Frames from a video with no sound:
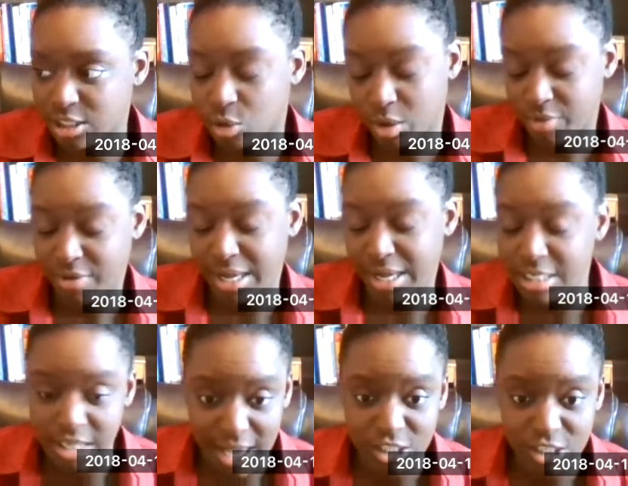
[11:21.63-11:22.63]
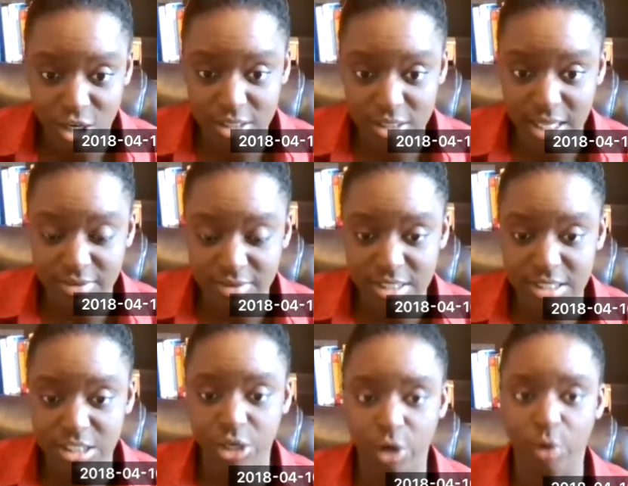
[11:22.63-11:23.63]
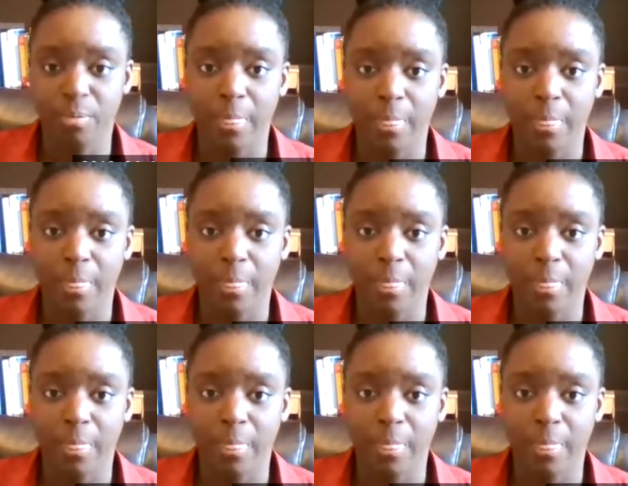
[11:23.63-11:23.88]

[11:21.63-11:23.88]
or we're invited to ask ourselves is, you know,